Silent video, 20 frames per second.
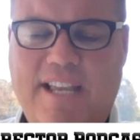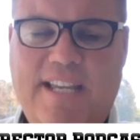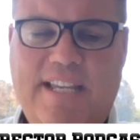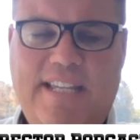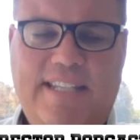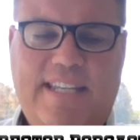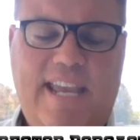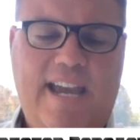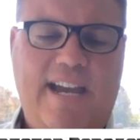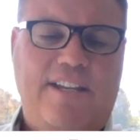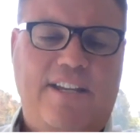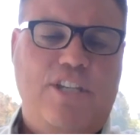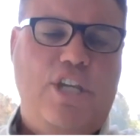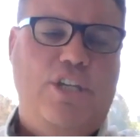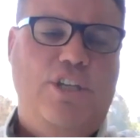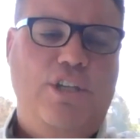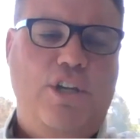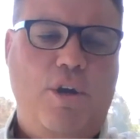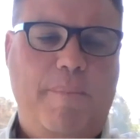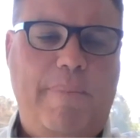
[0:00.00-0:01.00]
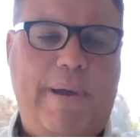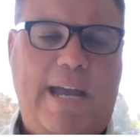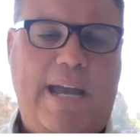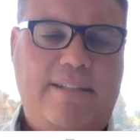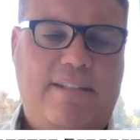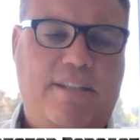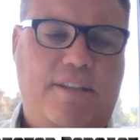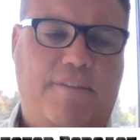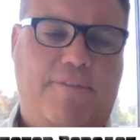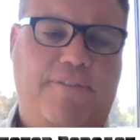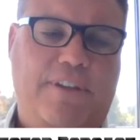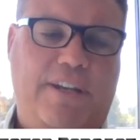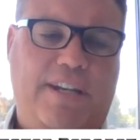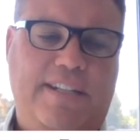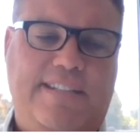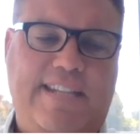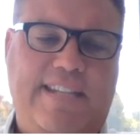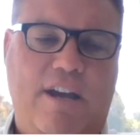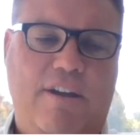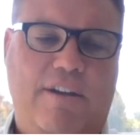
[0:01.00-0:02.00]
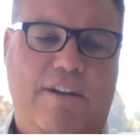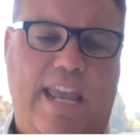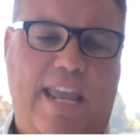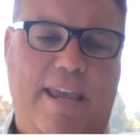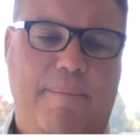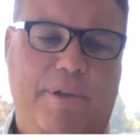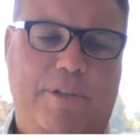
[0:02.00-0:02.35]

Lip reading: Yeah, back to the Finneytown game,